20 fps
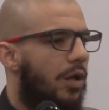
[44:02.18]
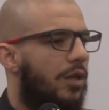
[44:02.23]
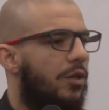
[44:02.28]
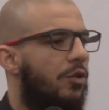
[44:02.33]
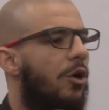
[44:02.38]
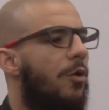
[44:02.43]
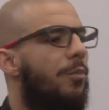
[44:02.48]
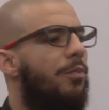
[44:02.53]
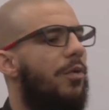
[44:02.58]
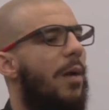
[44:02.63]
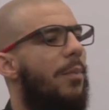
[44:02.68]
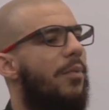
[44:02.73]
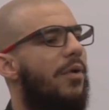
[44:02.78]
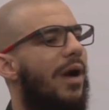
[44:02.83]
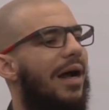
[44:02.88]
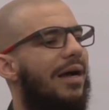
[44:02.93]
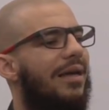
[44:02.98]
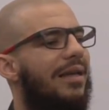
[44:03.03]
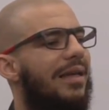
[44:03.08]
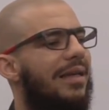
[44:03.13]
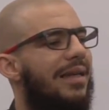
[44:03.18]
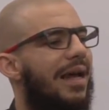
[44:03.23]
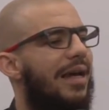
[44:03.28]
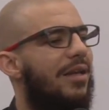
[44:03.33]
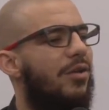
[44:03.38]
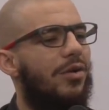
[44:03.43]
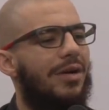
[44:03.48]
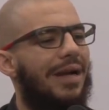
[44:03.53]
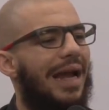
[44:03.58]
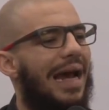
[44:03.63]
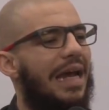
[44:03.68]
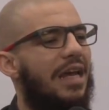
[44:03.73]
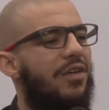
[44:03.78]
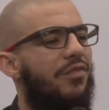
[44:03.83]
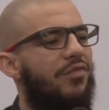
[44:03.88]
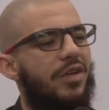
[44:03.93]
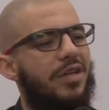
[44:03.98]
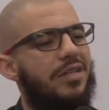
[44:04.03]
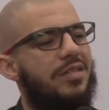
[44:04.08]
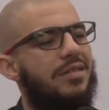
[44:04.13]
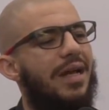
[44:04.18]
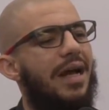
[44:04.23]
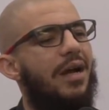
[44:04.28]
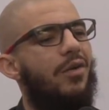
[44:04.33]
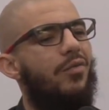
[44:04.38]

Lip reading: With no proper aqeedah, your life is